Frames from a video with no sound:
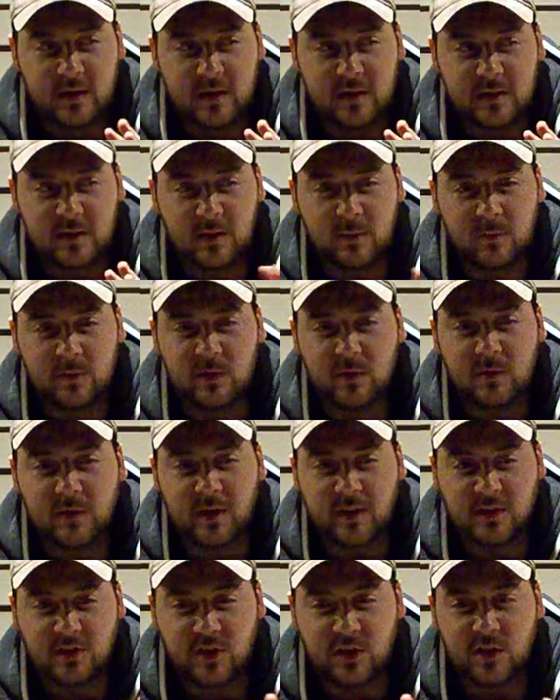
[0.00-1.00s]
something to do with
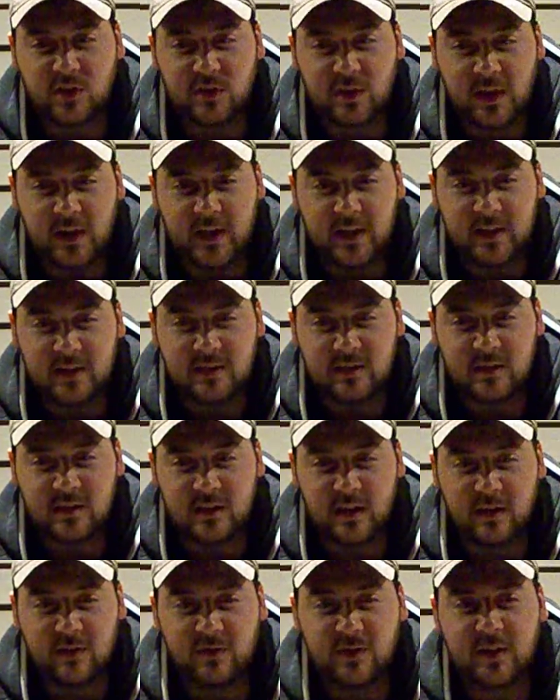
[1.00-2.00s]
like chill haze and
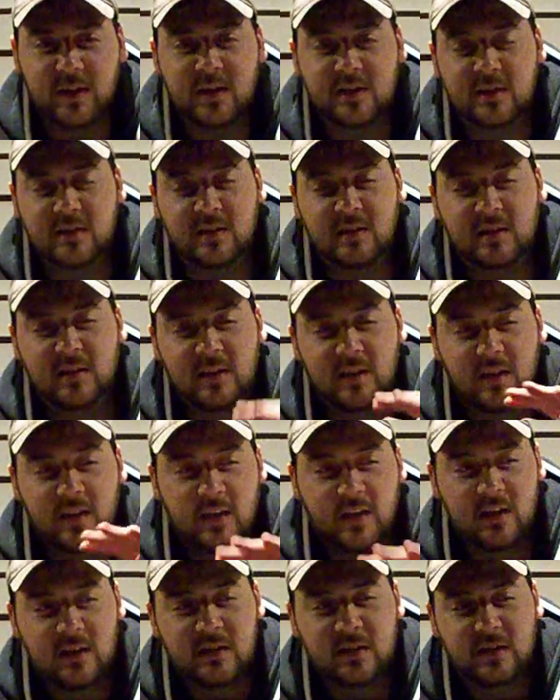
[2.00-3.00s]
stuff, and gets
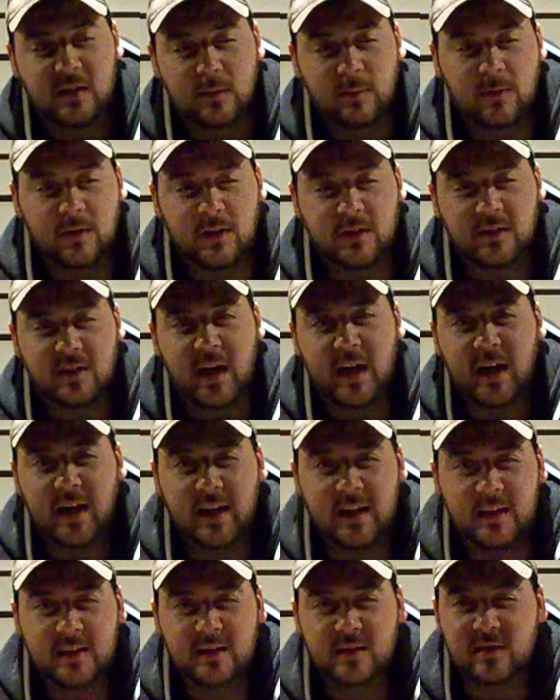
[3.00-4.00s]
some of the
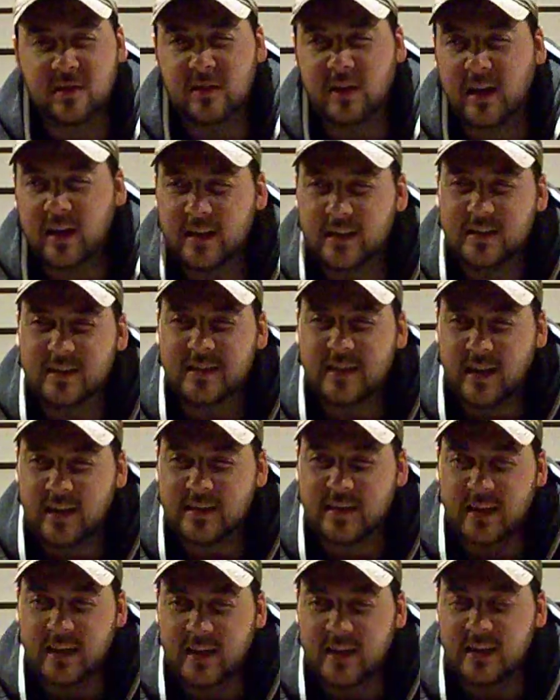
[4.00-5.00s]
tannins, or not. It's not
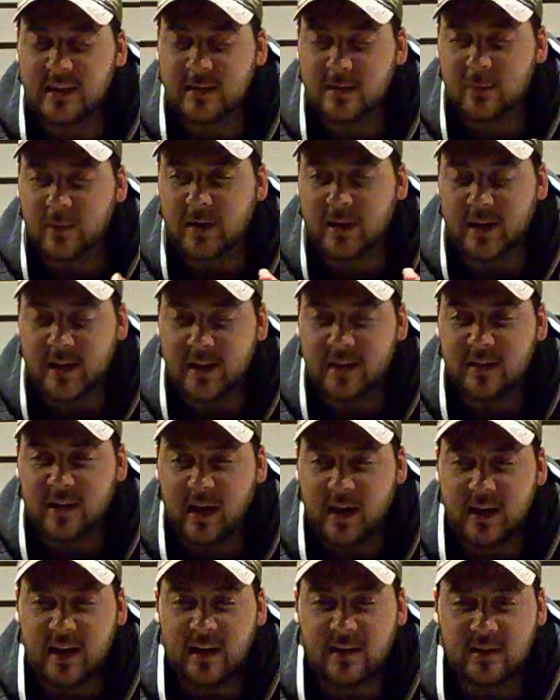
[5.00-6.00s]
tannins, but I
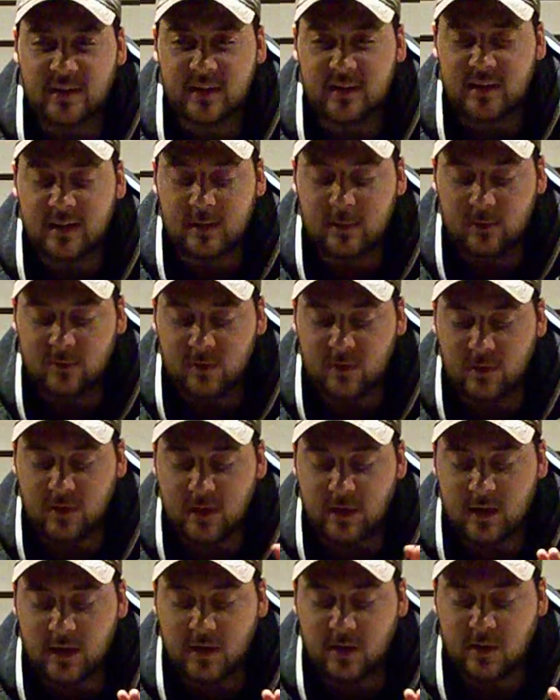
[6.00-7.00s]
can't think of the name of it
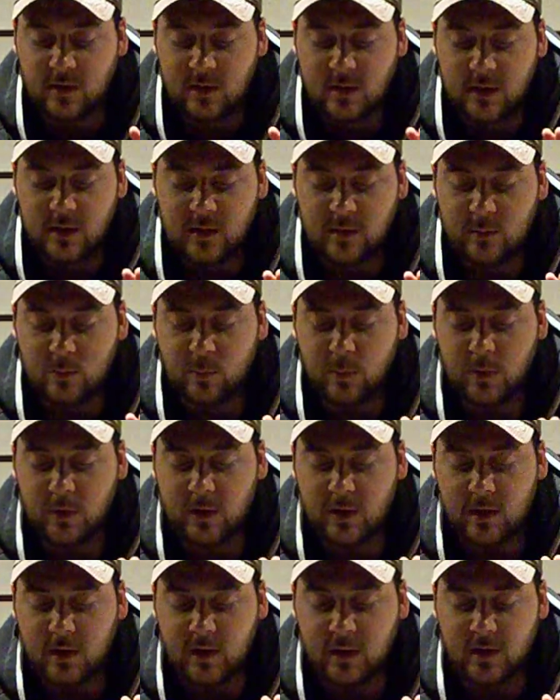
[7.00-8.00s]
right now. But
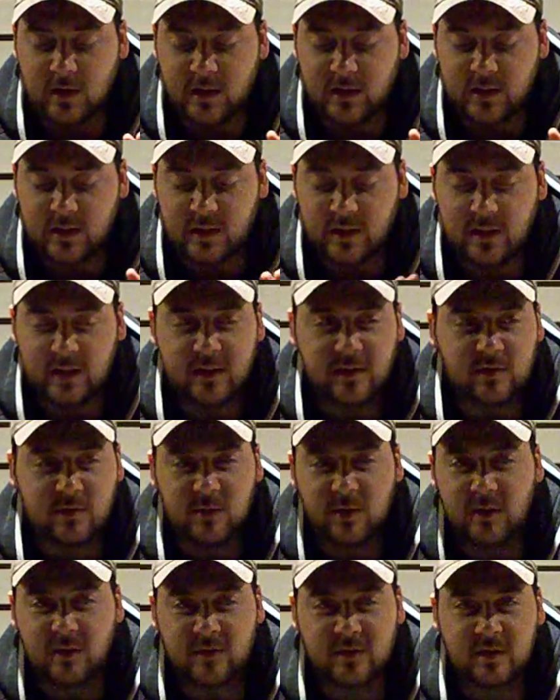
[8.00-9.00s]
it gets
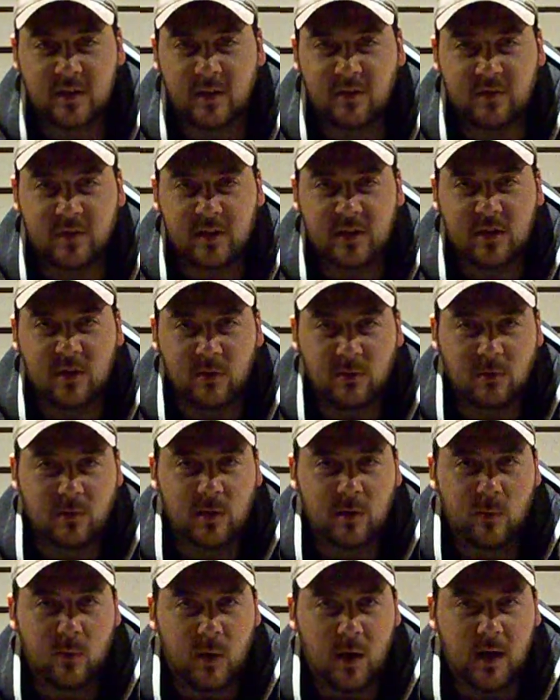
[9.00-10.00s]
rid of stuff that you don't really
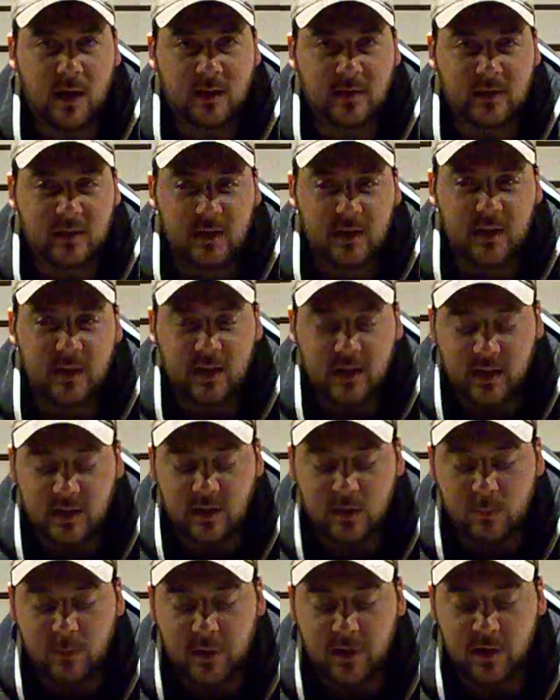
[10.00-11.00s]
want in
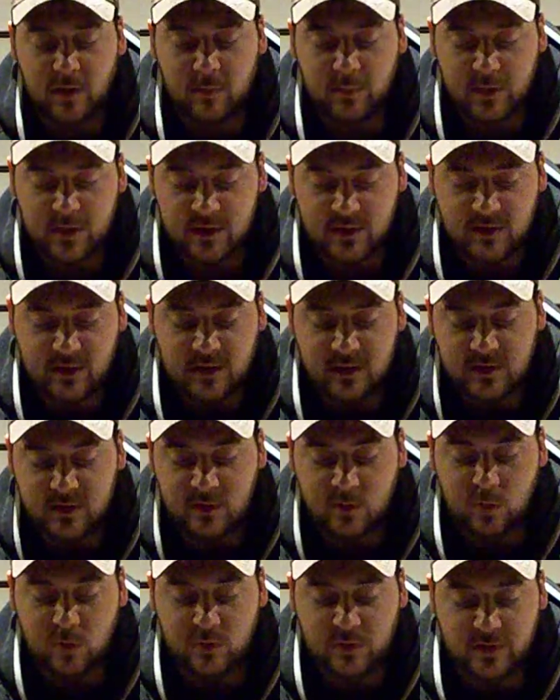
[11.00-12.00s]
the beer, because it
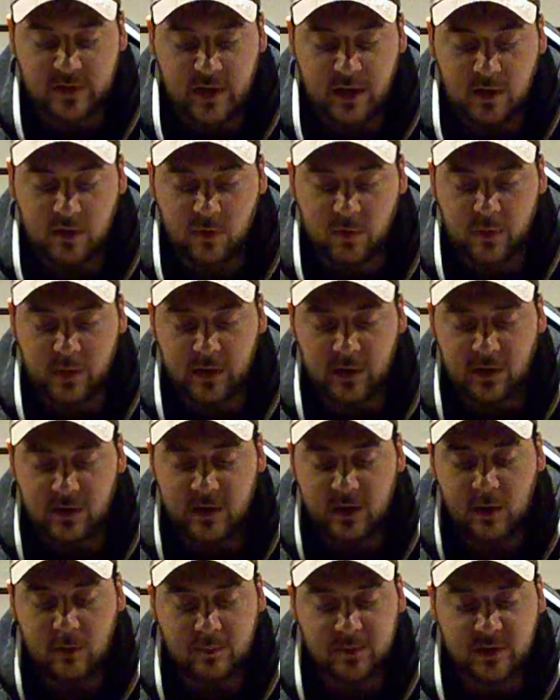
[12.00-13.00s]
cools it down quicker and
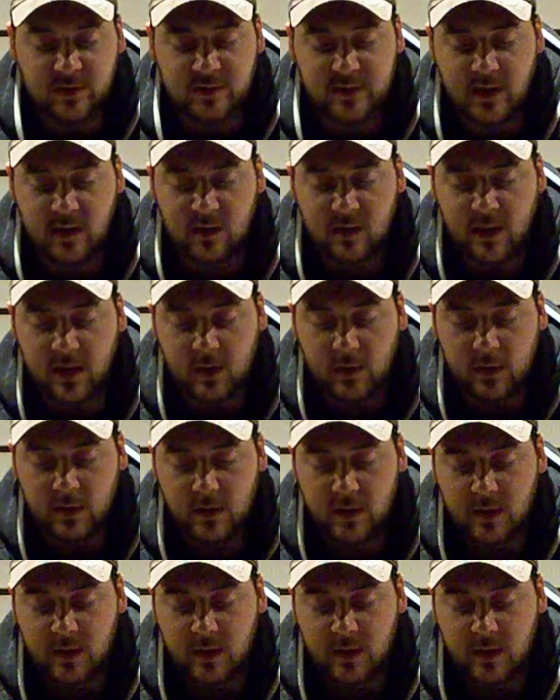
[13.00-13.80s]
helps it settle out.